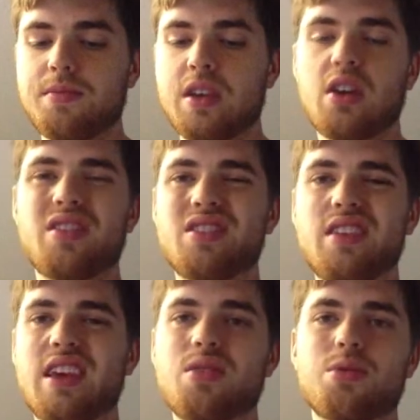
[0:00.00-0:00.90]
get all the
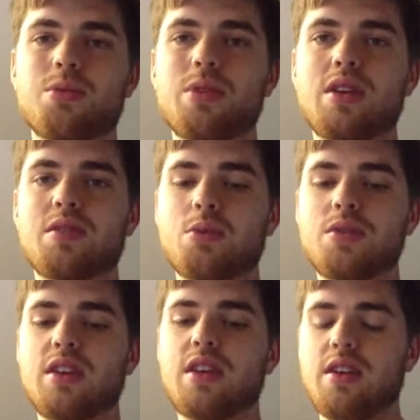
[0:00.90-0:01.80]
scent or whatever
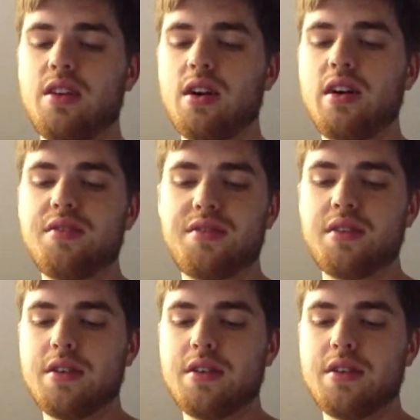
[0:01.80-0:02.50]
was in it off.